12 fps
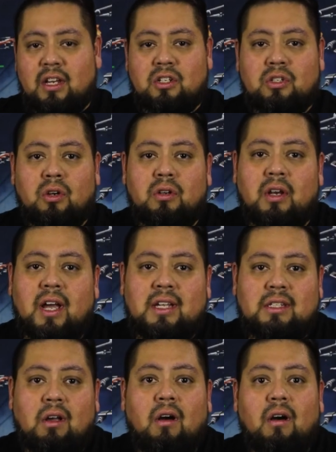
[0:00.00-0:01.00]
and show you
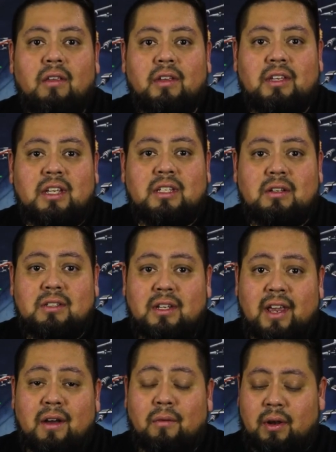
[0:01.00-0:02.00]
guys all the details
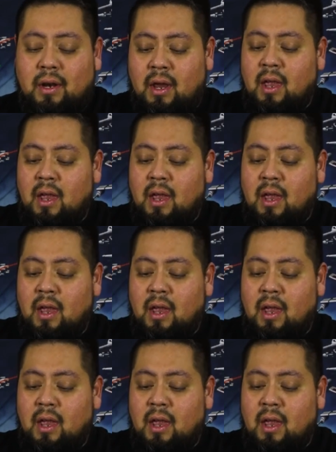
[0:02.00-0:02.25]
on that one.